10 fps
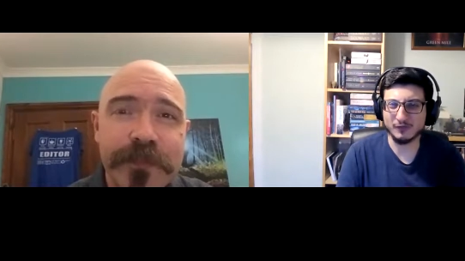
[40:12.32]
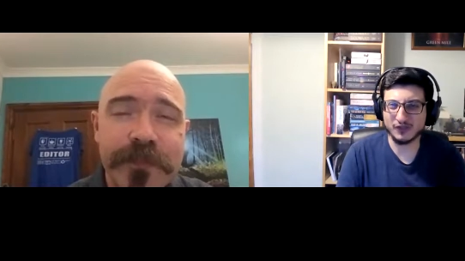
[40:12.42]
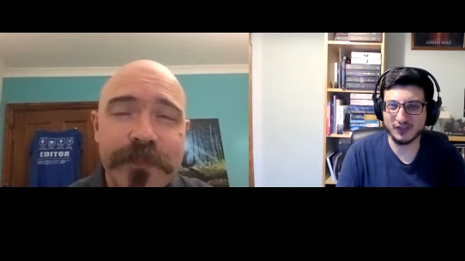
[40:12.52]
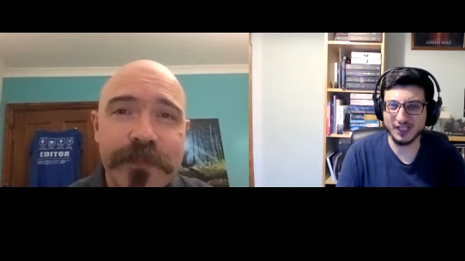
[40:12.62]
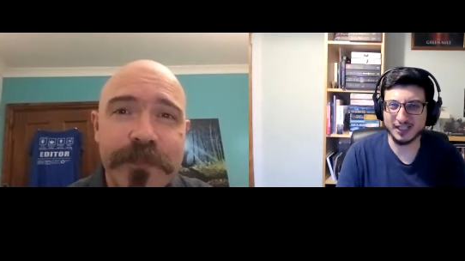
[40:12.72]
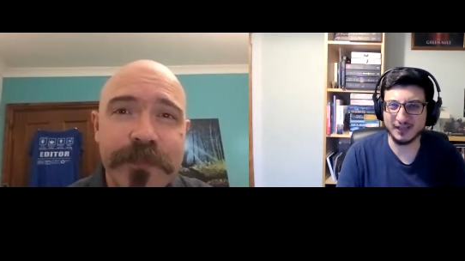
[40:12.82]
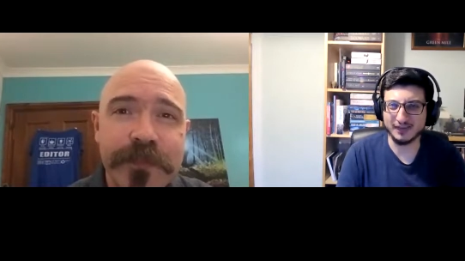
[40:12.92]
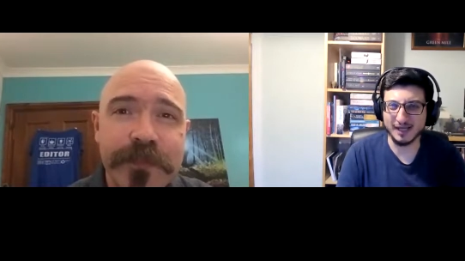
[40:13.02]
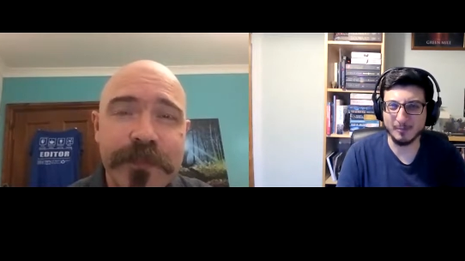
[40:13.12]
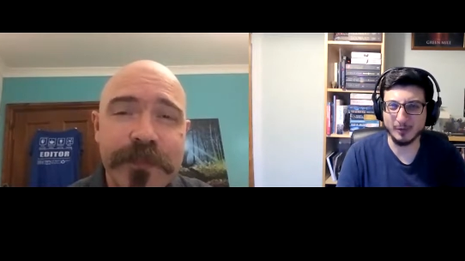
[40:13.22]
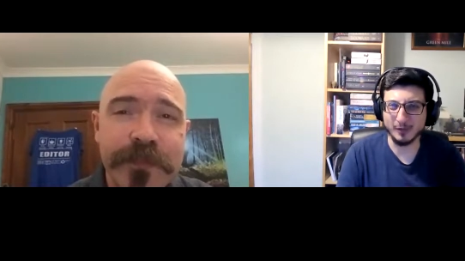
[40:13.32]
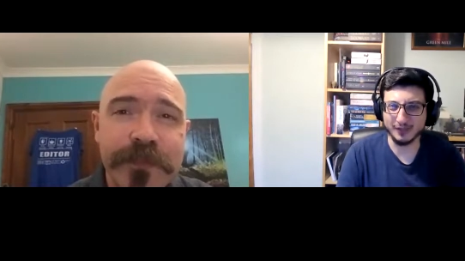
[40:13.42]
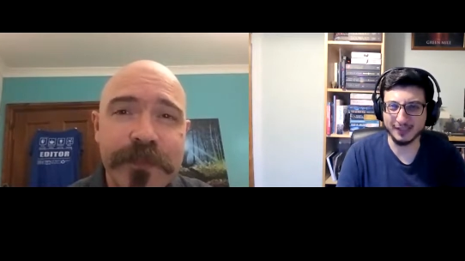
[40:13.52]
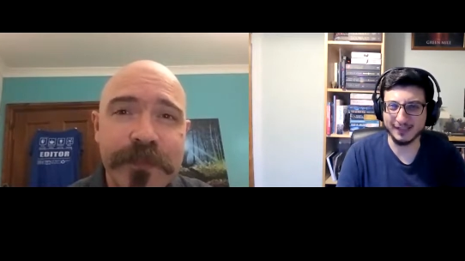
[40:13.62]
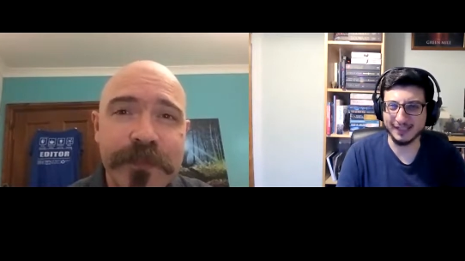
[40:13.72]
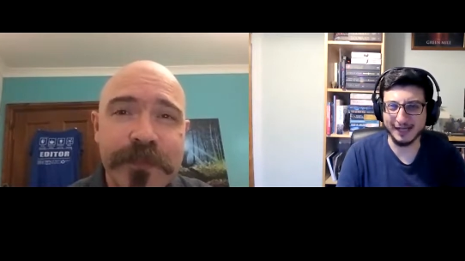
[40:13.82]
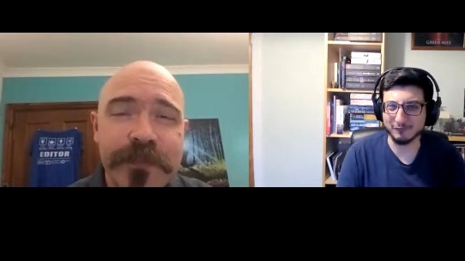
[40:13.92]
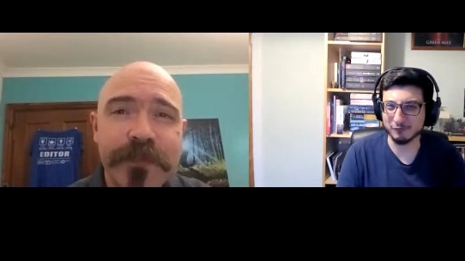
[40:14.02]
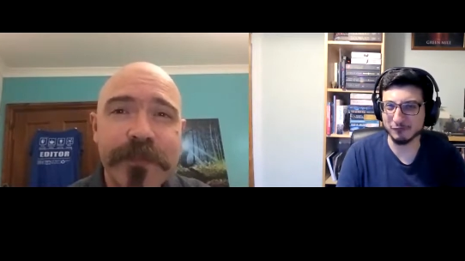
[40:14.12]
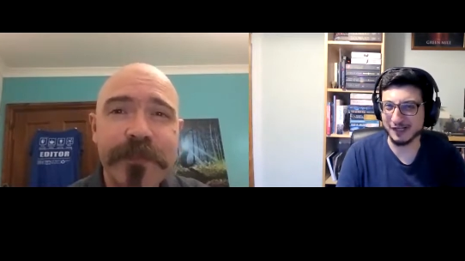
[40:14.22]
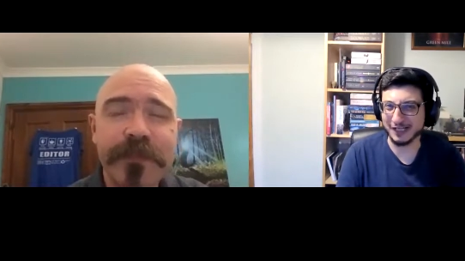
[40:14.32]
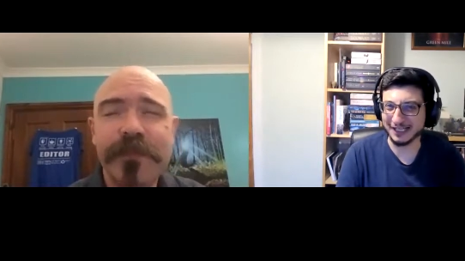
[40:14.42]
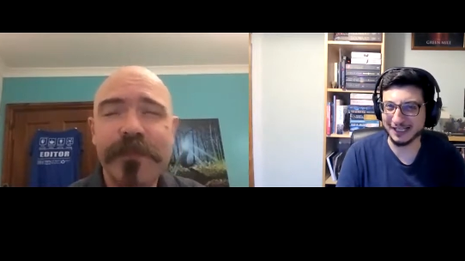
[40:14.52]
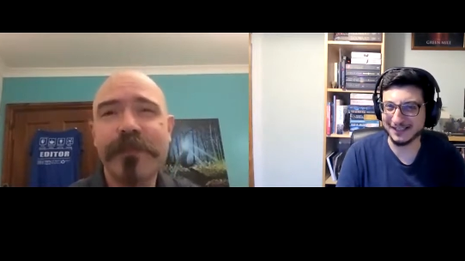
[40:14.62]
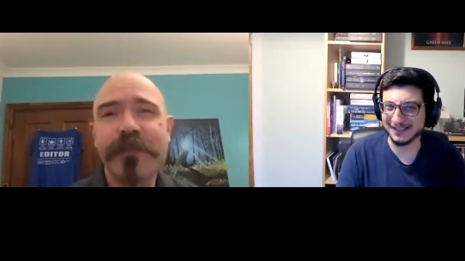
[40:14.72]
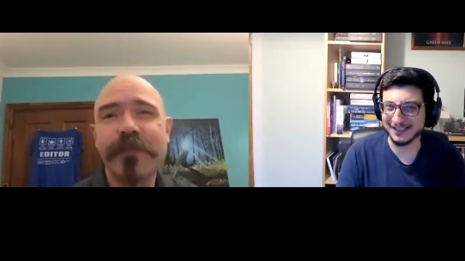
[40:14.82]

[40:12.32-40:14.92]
Speaker 1: you've seen in their book and they haven't realized